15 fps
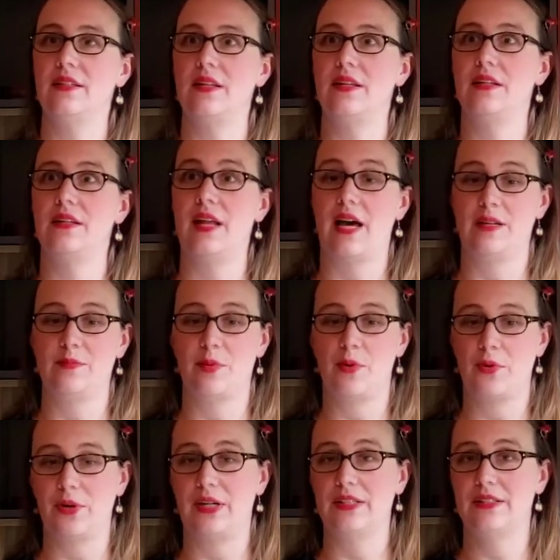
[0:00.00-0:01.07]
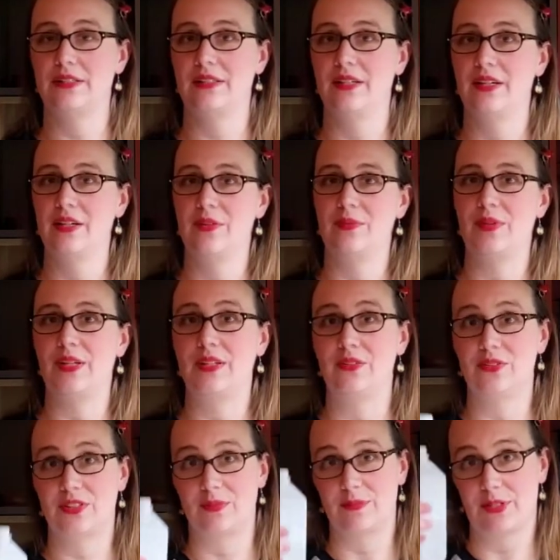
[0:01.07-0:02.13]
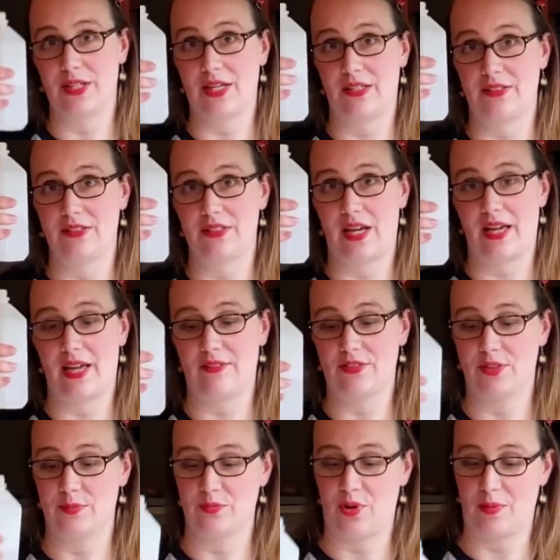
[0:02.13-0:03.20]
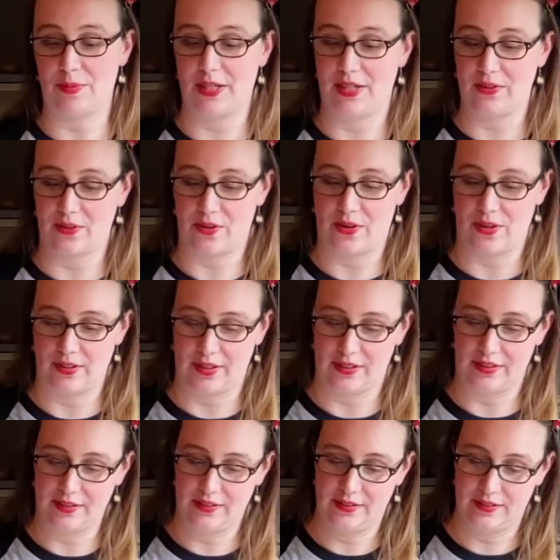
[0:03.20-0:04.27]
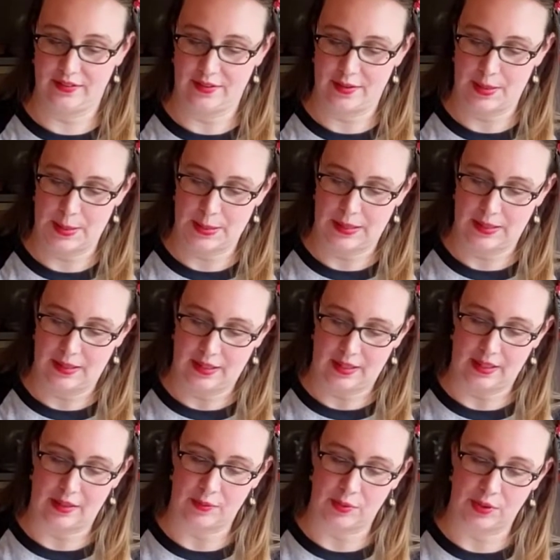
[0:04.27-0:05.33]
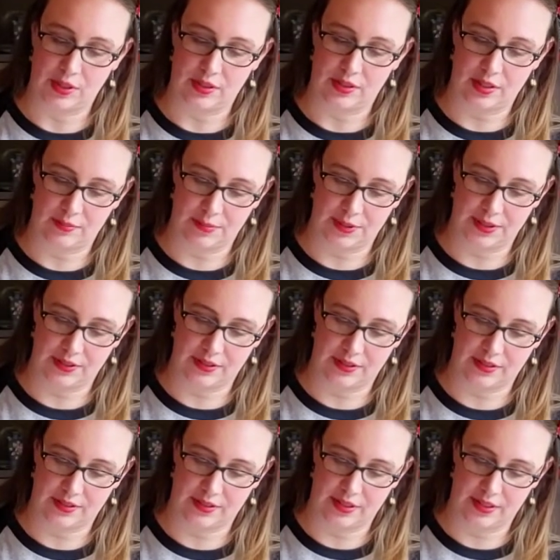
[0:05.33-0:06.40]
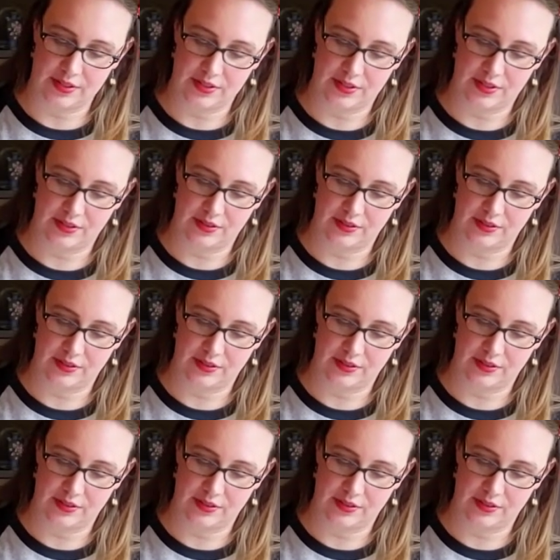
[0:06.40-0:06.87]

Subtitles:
non-porous, we can use something else. I have some rubbing alcohol here, and I'm going to dump it into this dish.